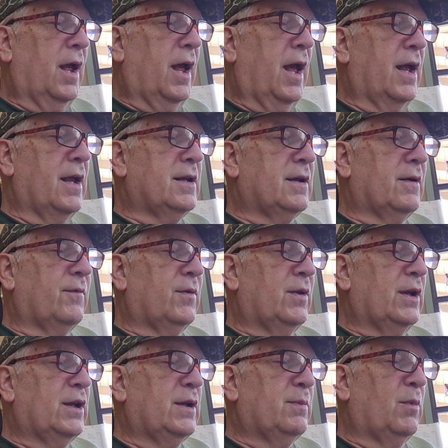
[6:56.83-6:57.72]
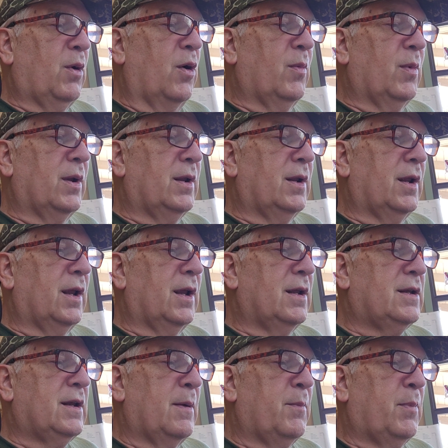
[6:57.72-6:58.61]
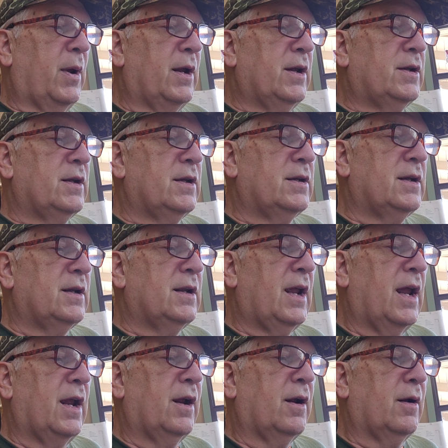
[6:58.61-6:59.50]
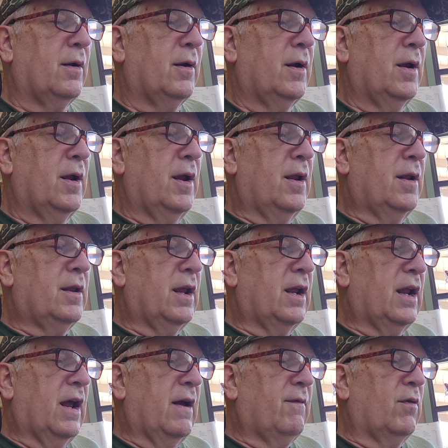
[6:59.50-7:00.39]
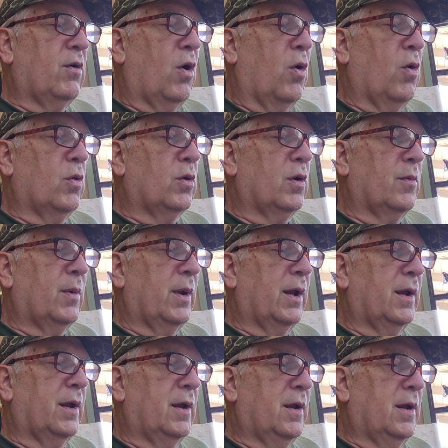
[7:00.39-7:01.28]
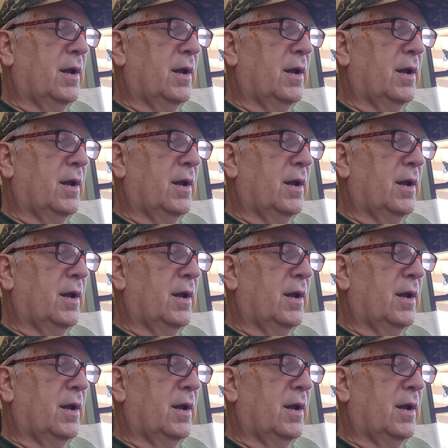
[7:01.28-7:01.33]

As of this moment, it's impatience and anger that have a hold on me,